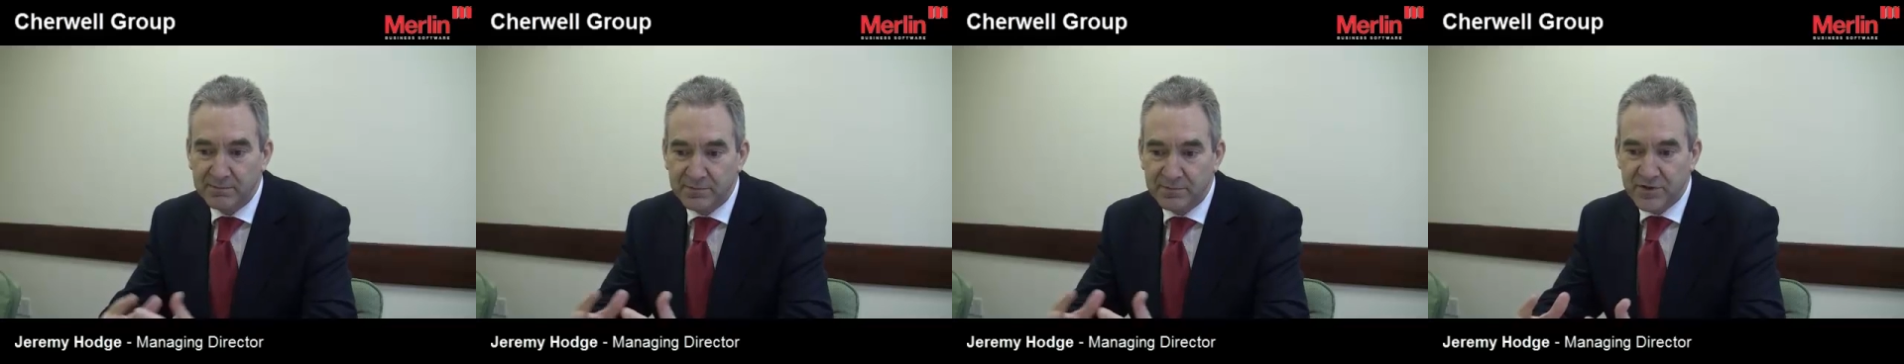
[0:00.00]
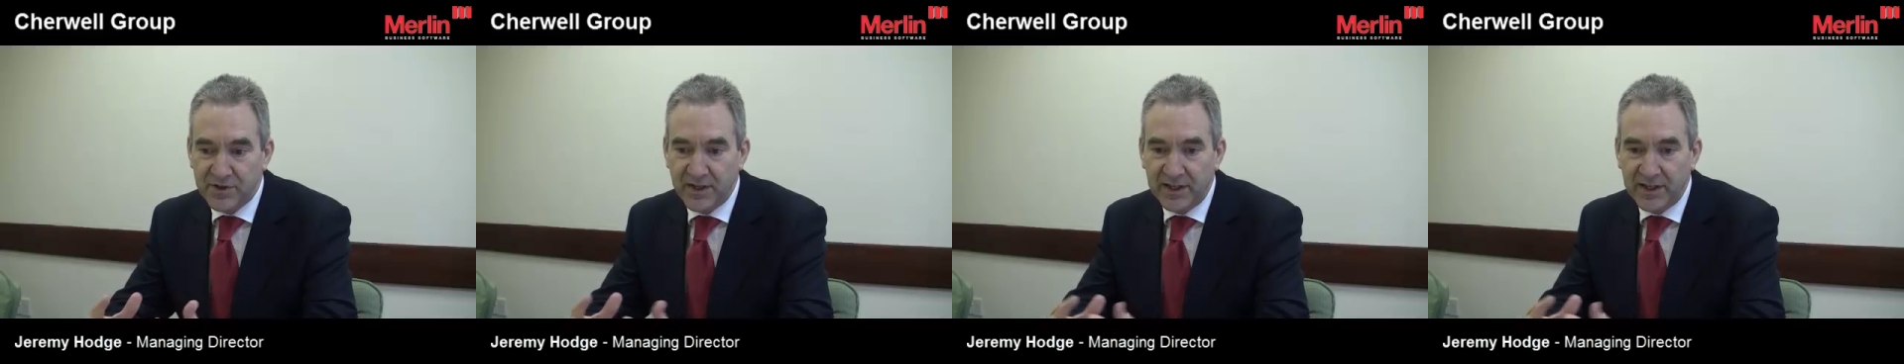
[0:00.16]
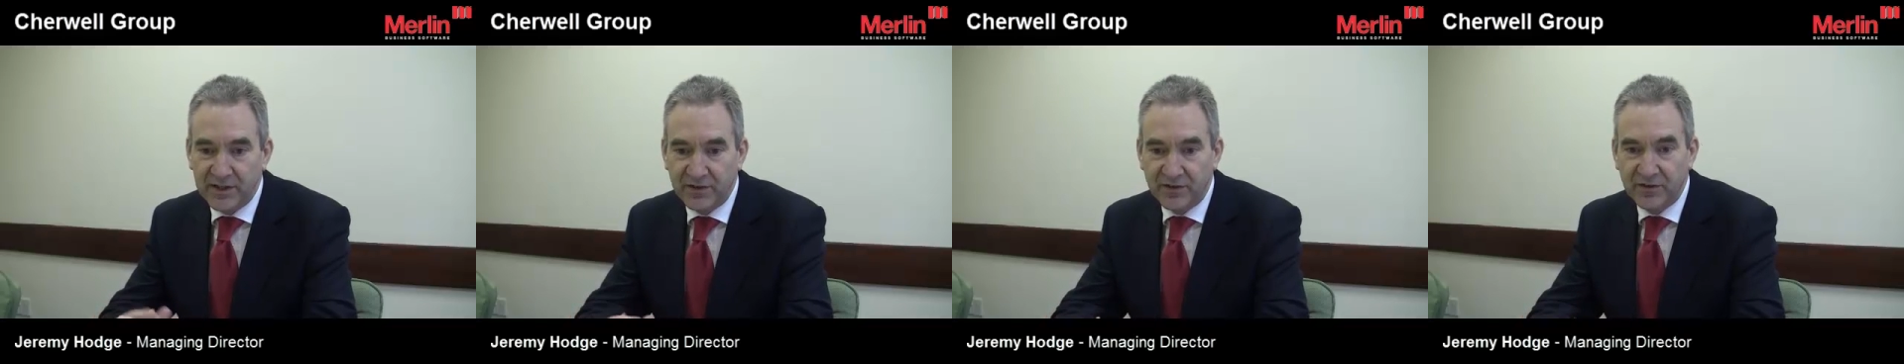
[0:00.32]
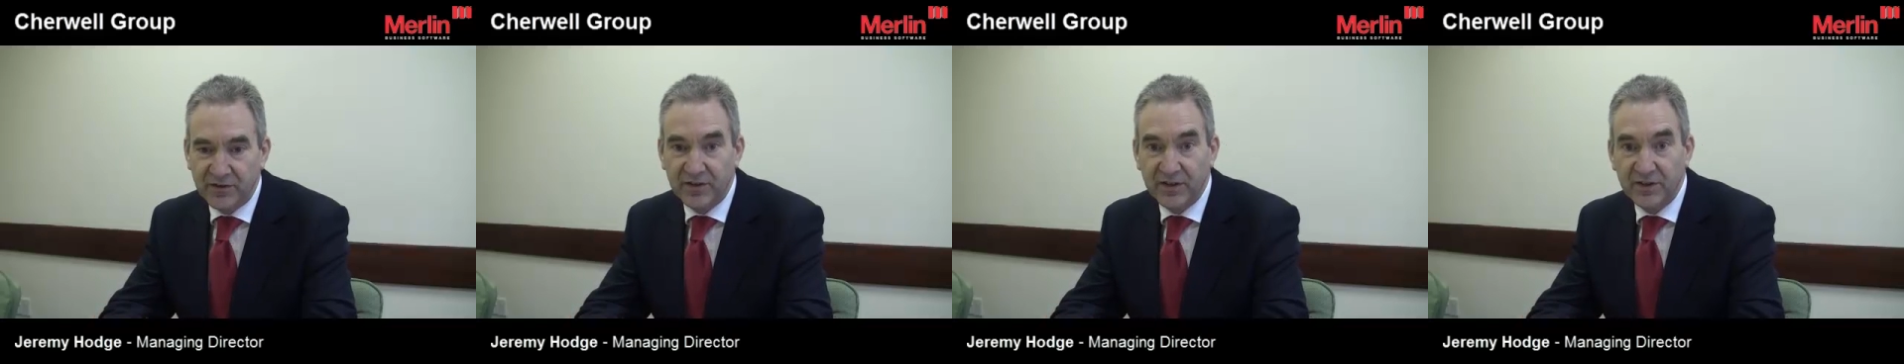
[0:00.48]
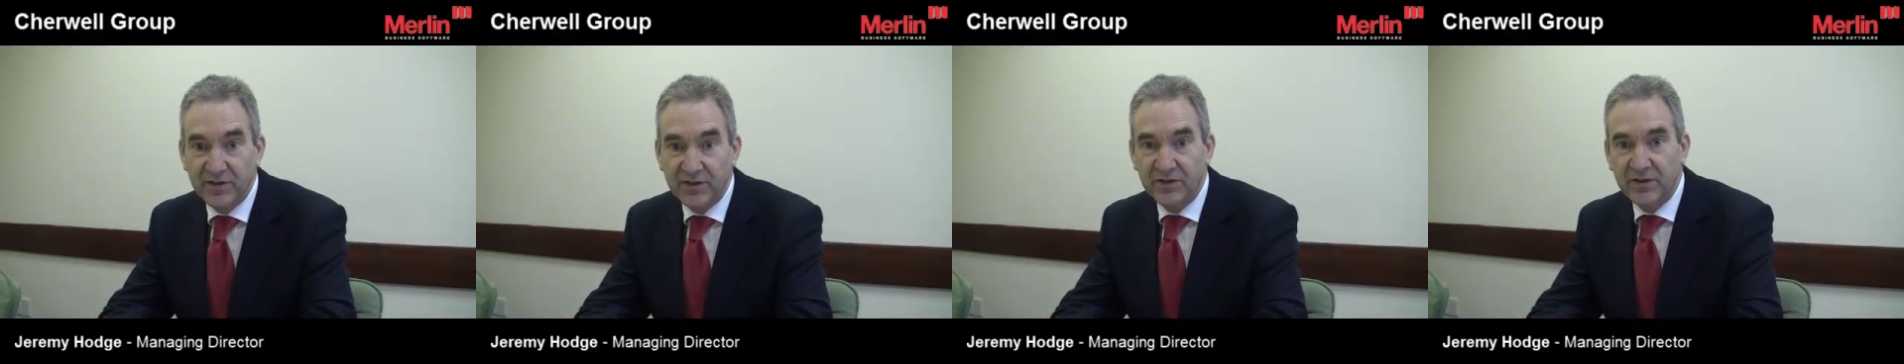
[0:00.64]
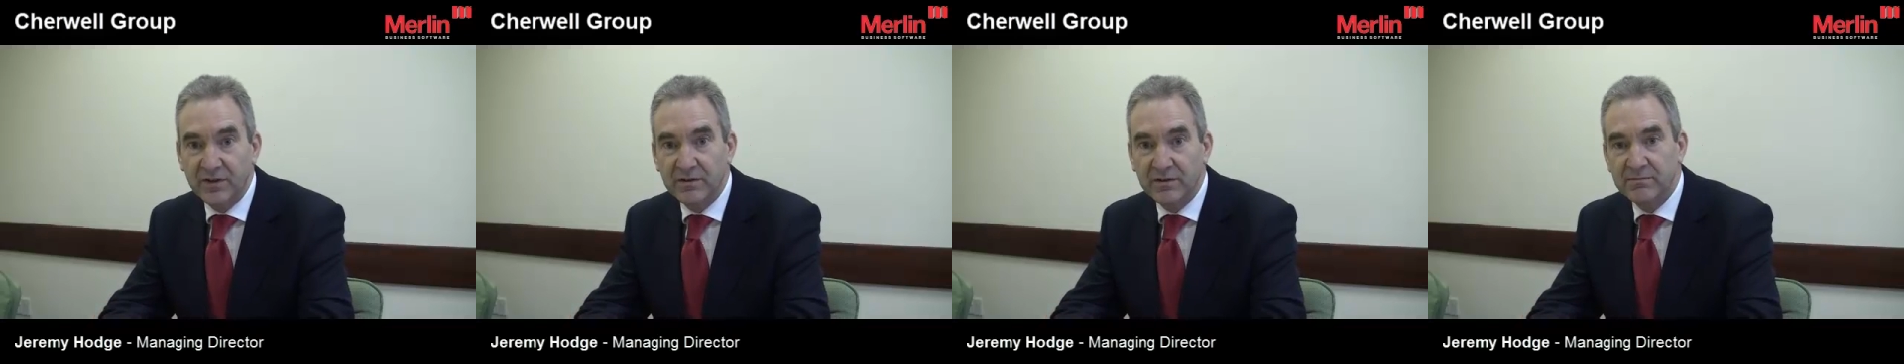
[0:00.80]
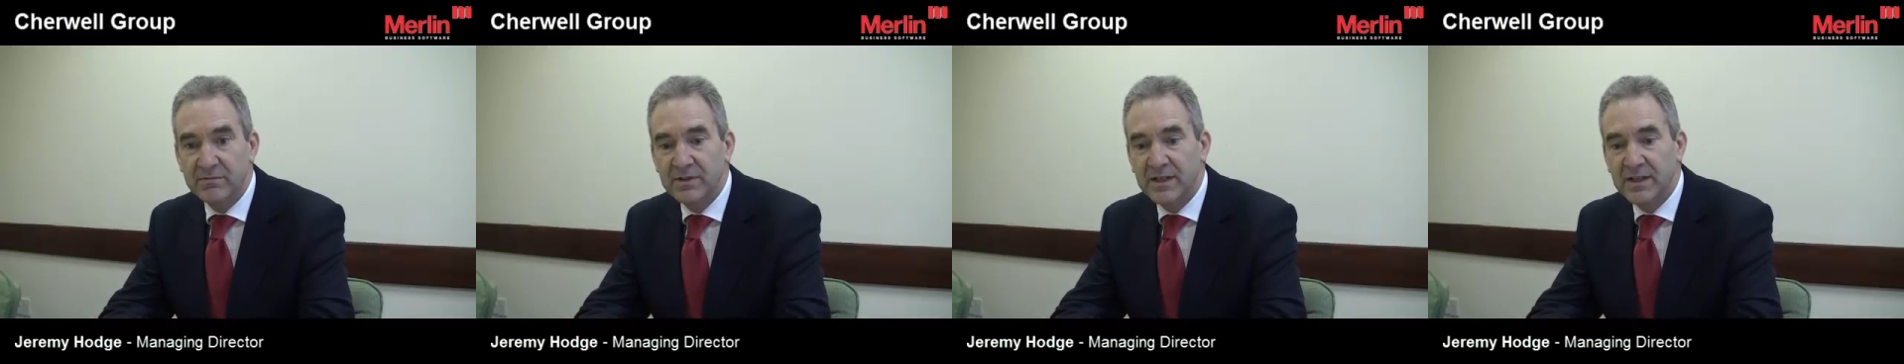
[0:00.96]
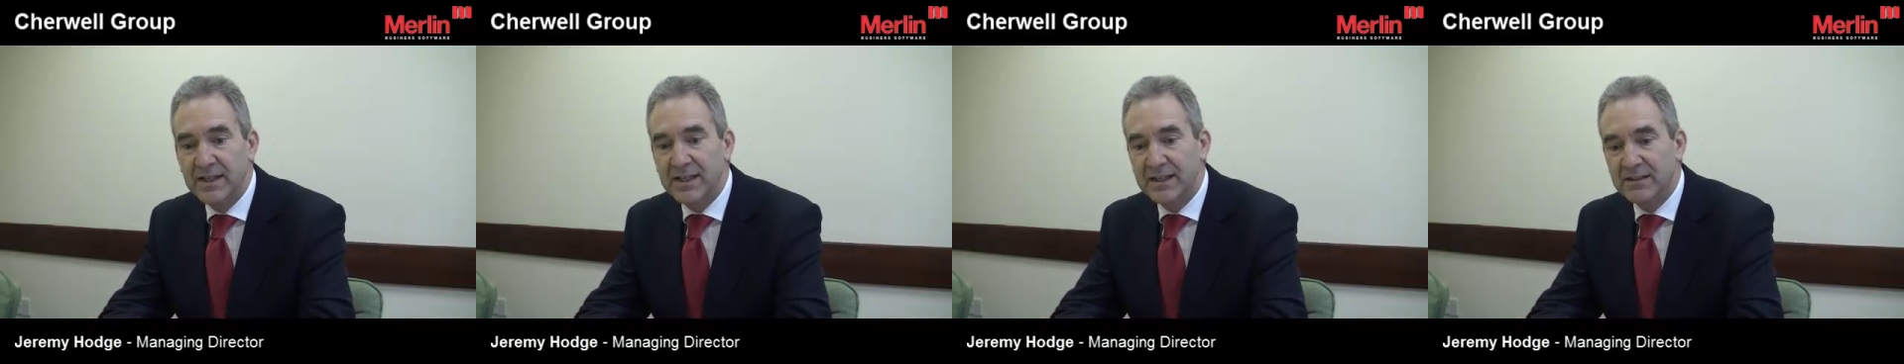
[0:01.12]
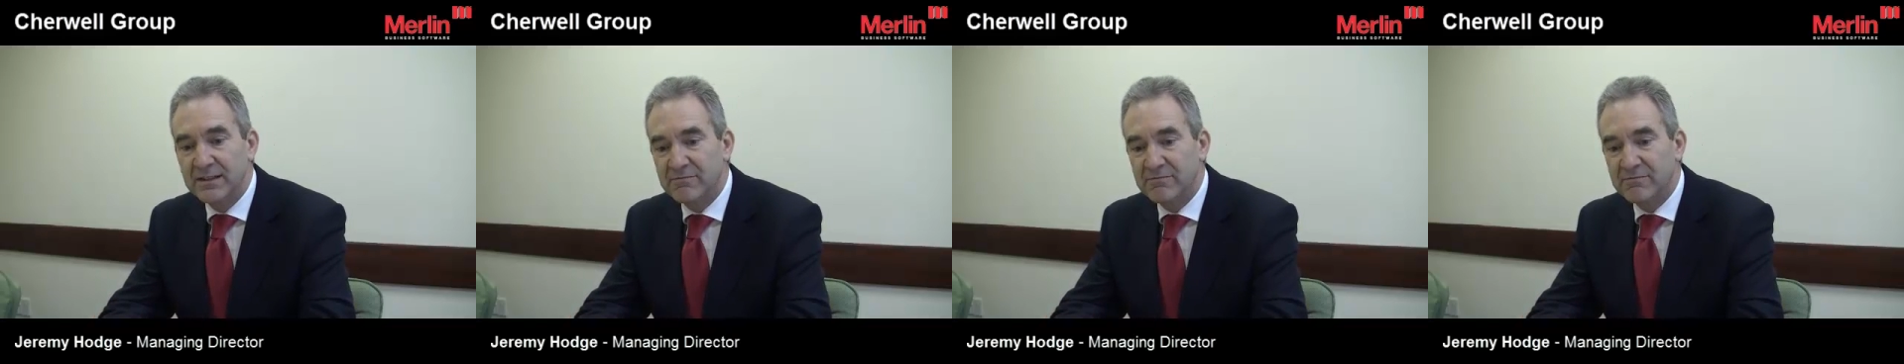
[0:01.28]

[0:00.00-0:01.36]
Sage system